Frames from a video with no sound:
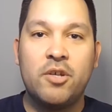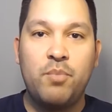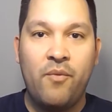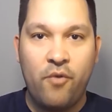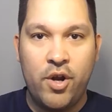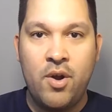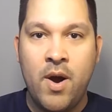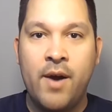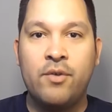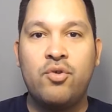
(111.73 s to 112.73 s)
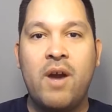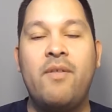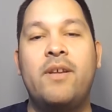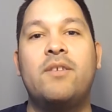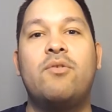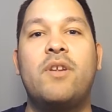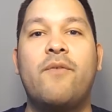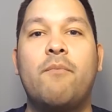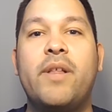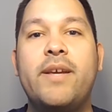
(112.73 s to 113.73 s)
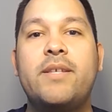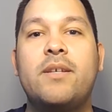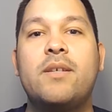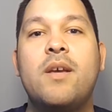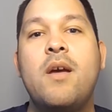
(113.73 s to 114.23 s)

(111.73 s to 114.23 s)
before you go out traveling different places.